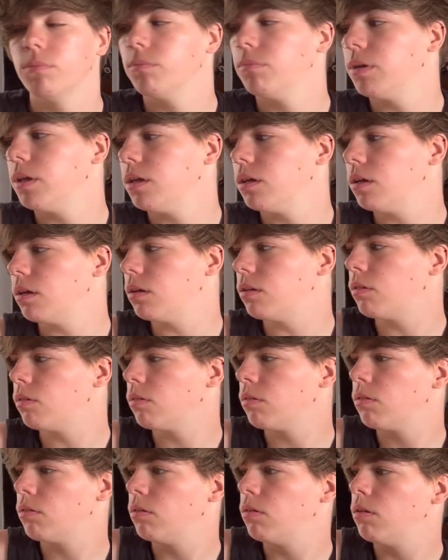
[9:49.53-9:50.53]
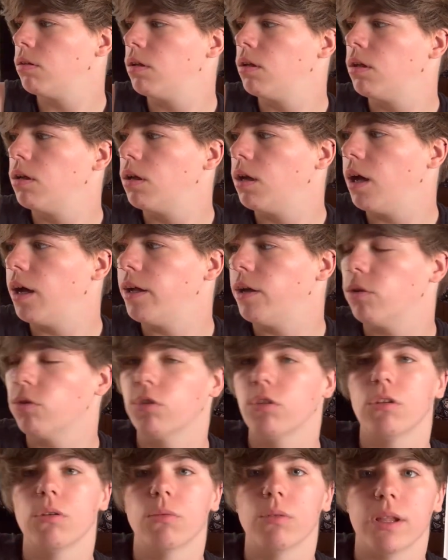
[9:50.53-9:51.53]
because I
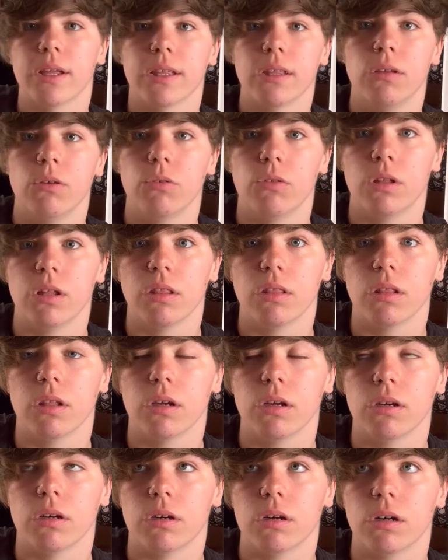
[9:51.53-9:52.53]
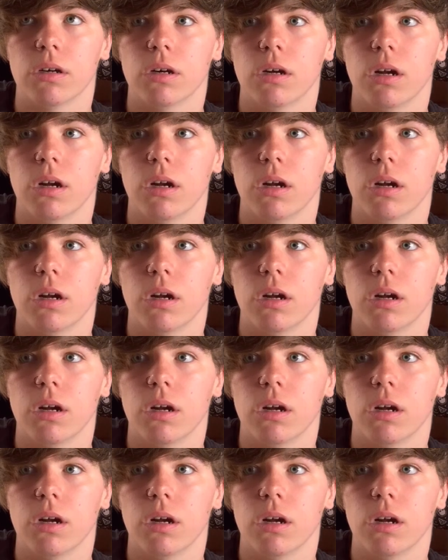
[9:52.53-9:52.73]
also like using their